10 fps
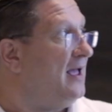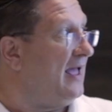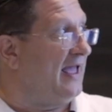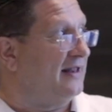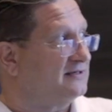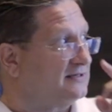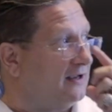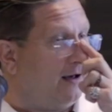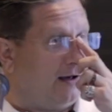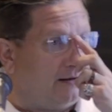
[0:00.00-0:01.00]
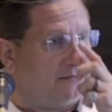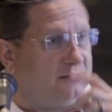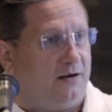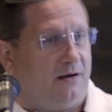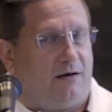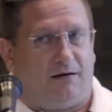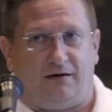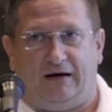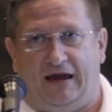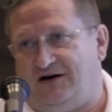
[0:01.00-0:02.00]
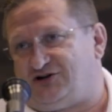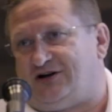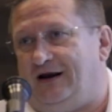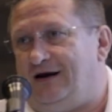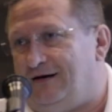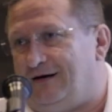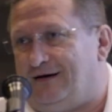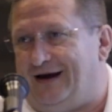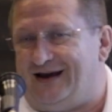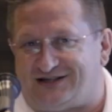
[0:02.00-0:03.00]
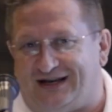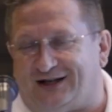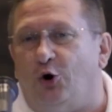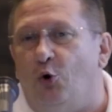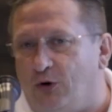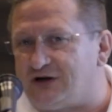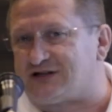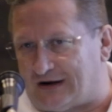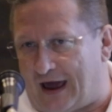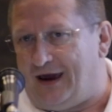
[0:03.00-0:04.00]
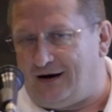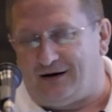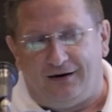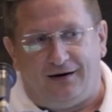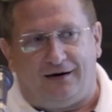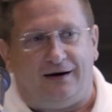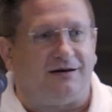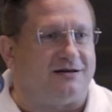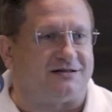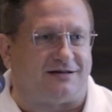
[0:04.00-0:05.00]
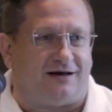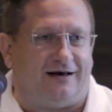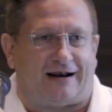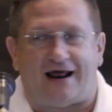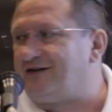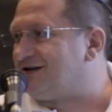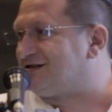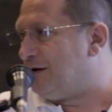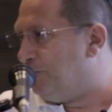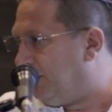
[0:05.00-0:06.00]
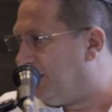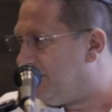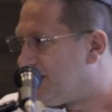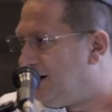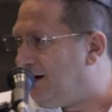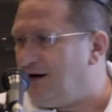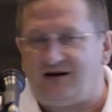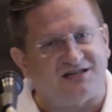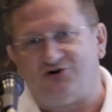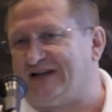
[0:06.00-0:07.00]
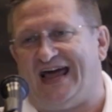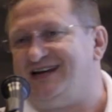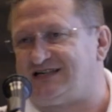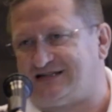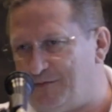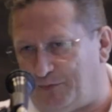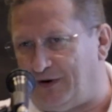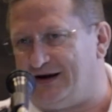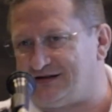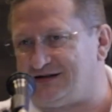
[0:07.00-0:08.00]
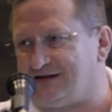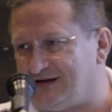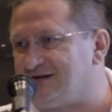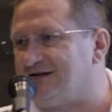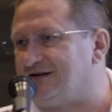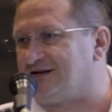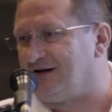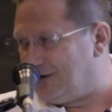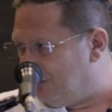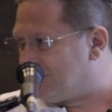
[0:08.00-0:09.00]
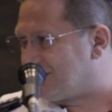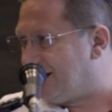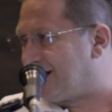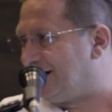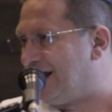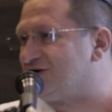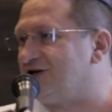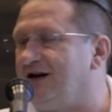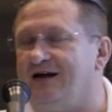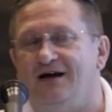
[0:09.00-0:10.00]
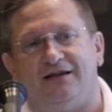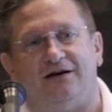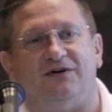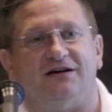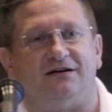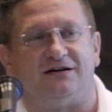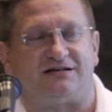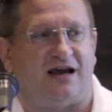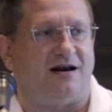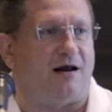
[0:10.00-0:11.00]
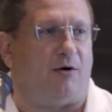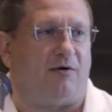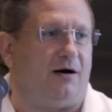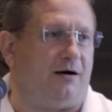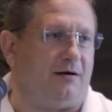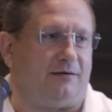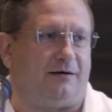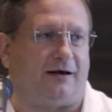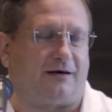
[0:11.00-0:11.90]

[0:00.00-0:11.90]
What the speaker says: And actually, as it looks like, it is rather simple. It is not as simple as it looks like, and actually that we say now